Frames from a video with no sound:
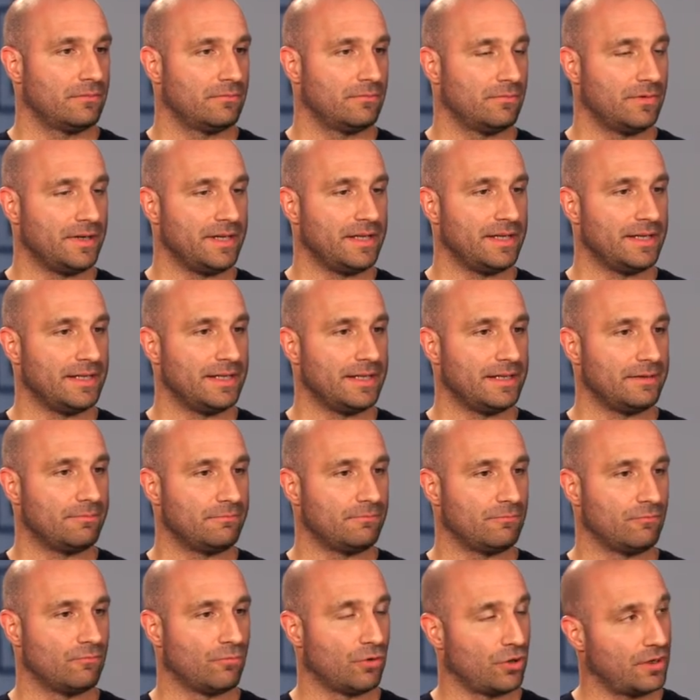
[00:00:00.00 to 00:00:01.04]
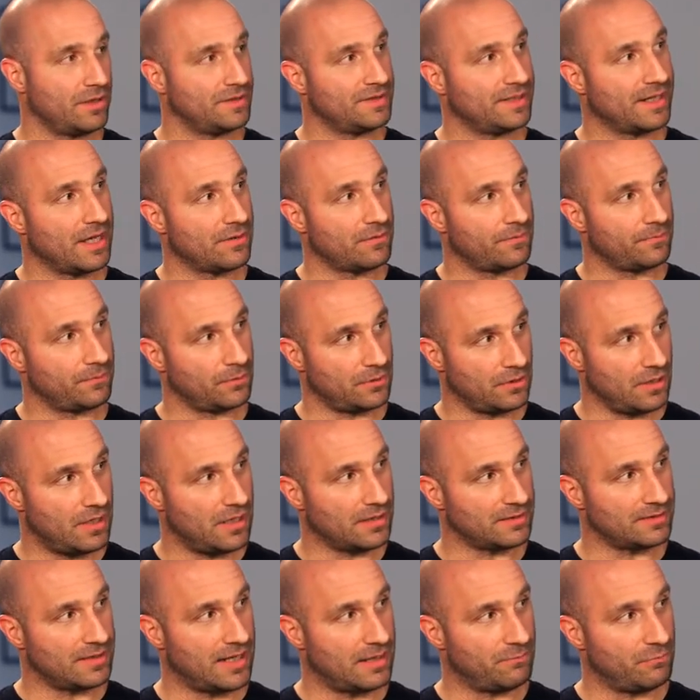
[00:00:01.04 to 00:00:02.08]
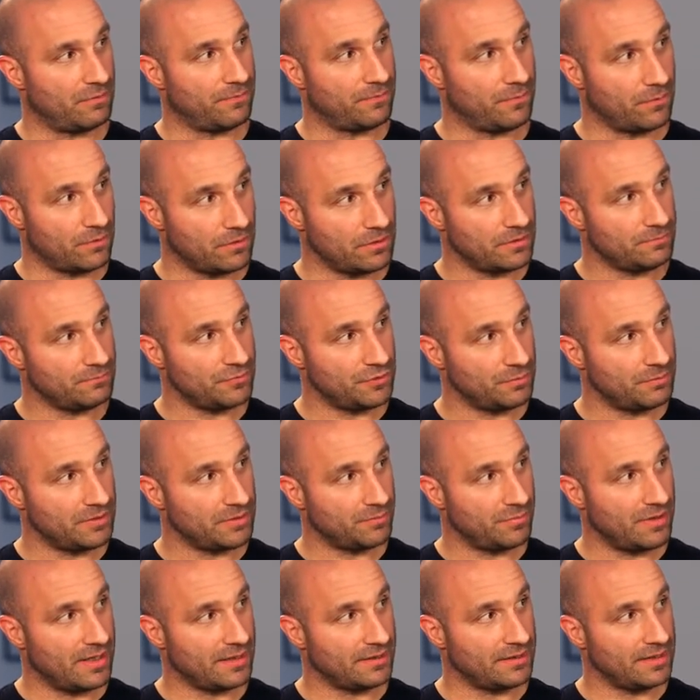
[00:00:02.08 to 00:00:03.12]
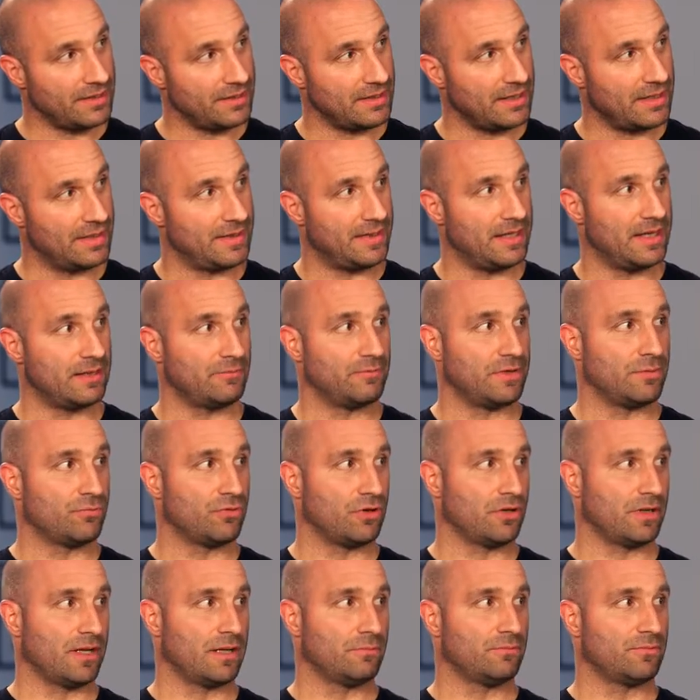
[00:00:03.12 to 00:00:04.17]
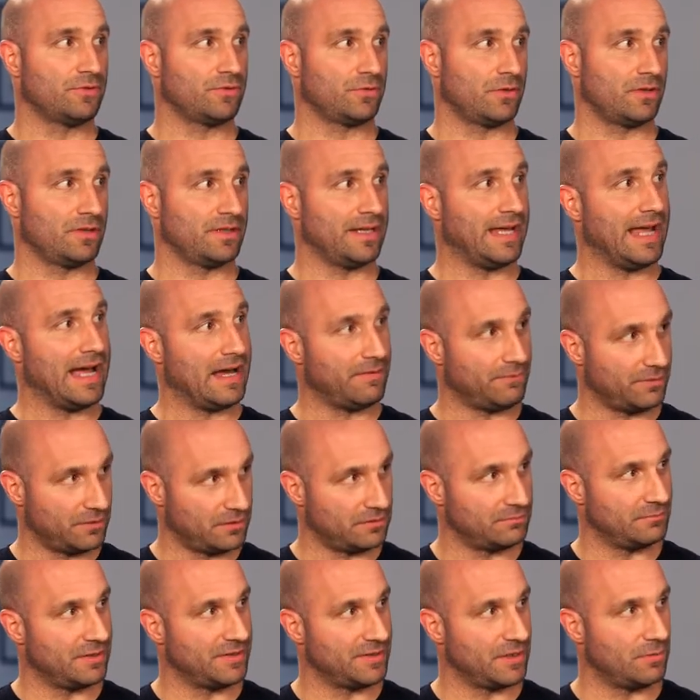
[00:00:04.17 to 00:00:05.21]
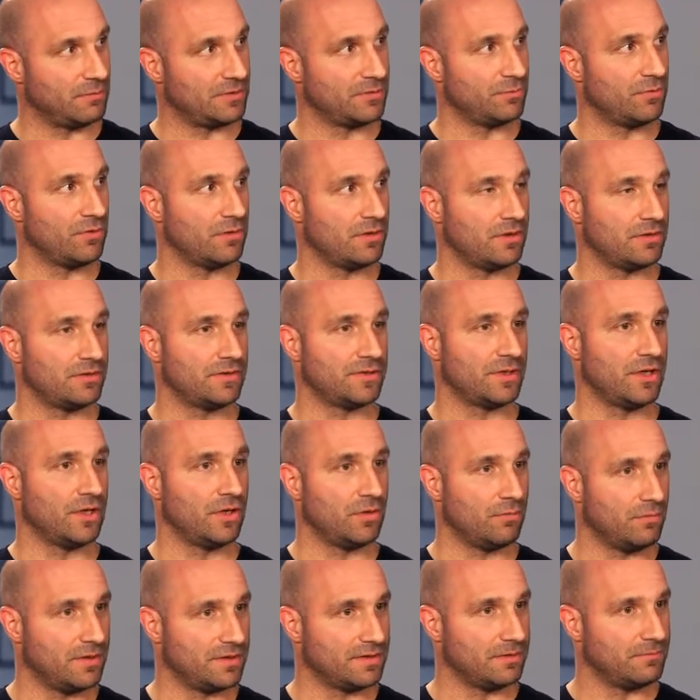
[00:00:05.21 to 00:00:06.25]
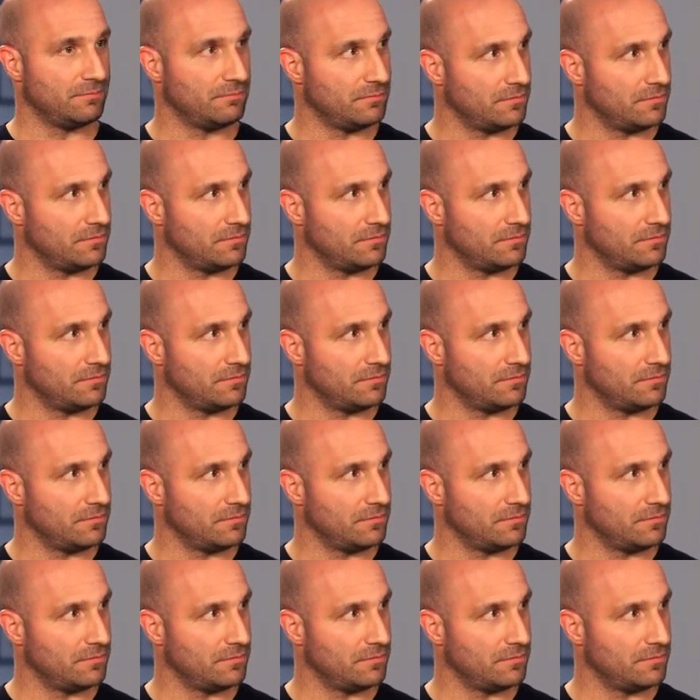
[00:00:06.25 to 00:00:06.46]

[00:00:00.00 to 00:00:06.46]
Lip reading: we weren't together for a long time before she was pregnant, and then we broke up shortly after my son was born. So it was